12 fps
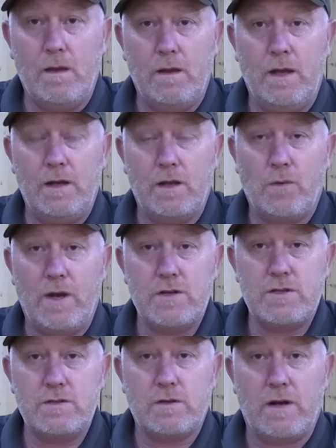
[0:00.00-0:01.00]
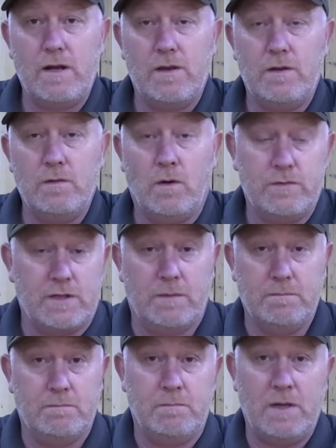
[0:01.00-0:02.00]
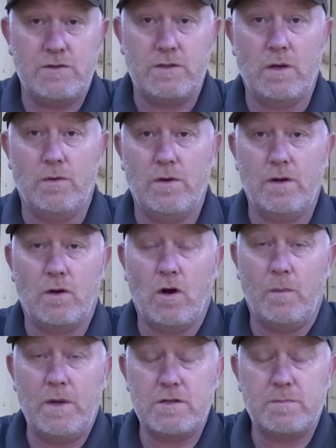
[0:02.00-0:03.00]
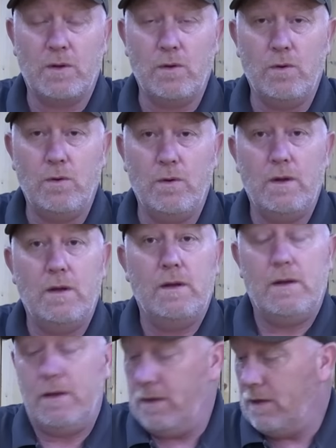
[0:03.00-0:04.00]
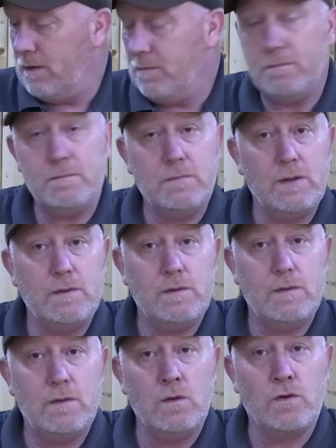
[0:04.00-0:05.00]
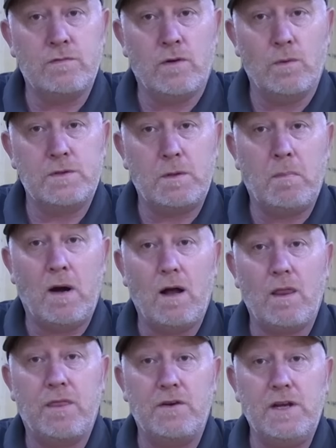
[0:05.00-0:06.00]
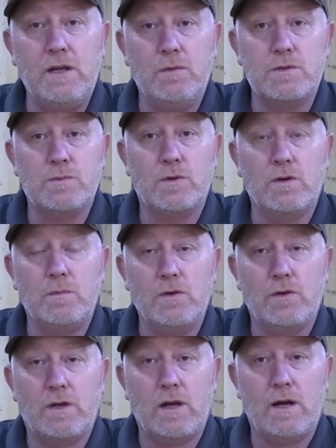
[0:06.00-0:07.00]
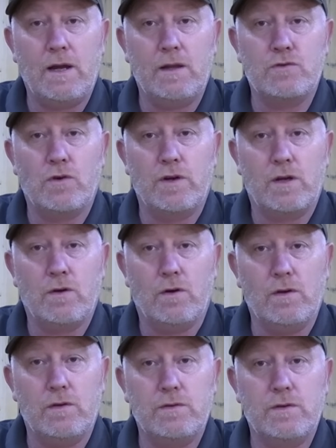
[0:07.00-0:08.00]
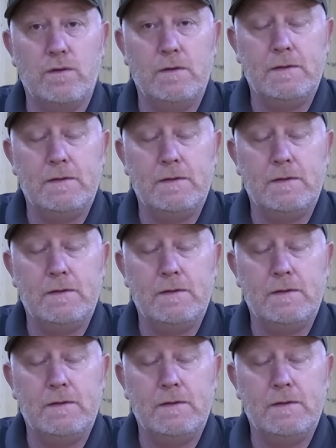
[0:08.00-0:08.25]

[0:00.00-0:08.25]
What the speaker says: Any questions or anything, obviously mention down in the comments below. But look forward to part 3, which we're going to be looking at electronic collars.